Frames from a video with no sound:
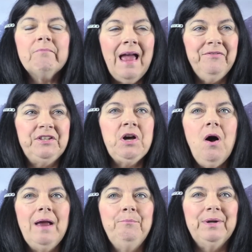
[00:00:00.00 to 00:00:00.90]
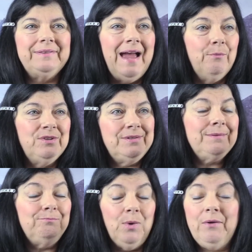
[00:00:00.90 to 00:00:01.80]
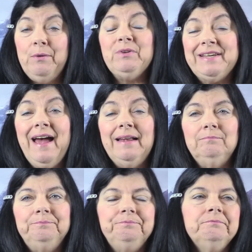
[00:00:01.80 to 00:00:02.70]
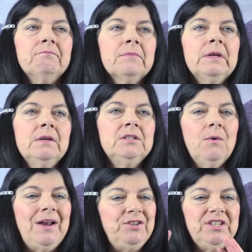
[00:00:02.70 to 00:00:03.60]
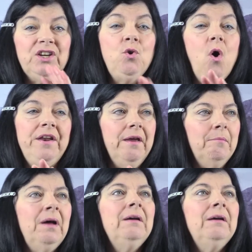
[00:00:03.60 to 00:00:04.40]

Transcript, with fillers: at the time, but that was where he was at. So I just ignored him.